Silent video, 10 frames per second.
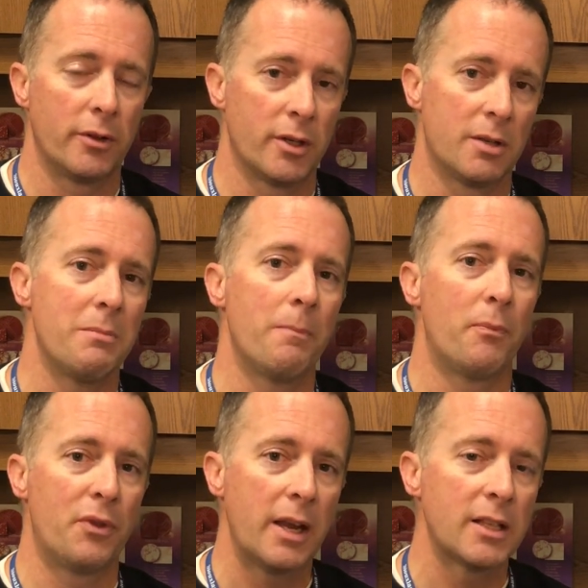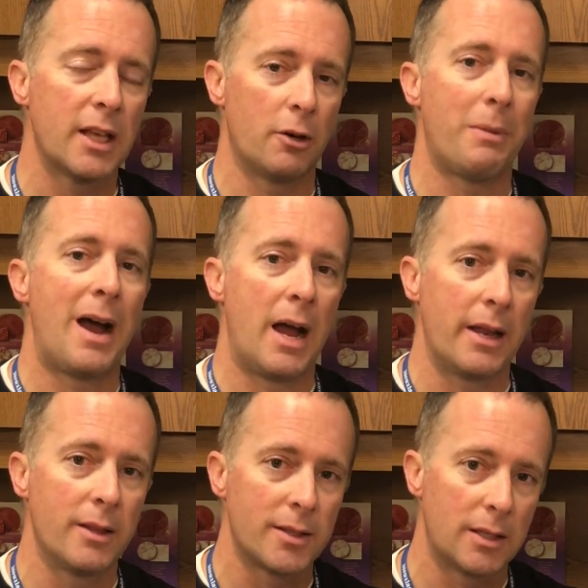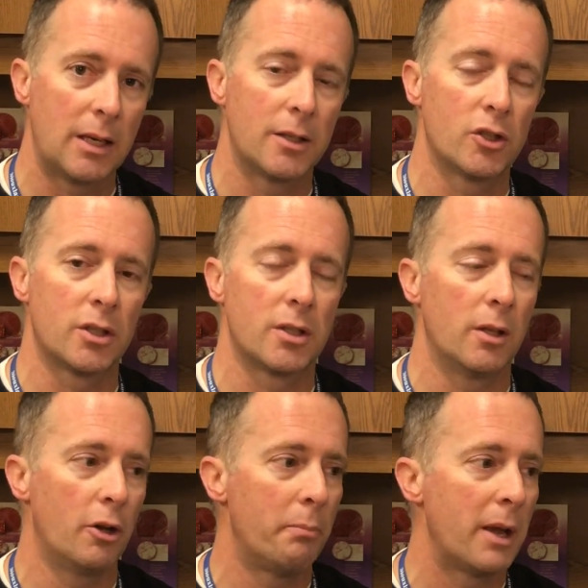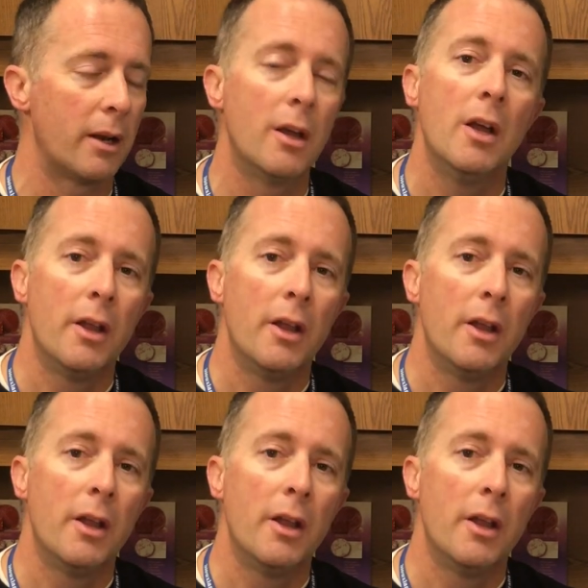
There's some things that are behind the scenes just a little bit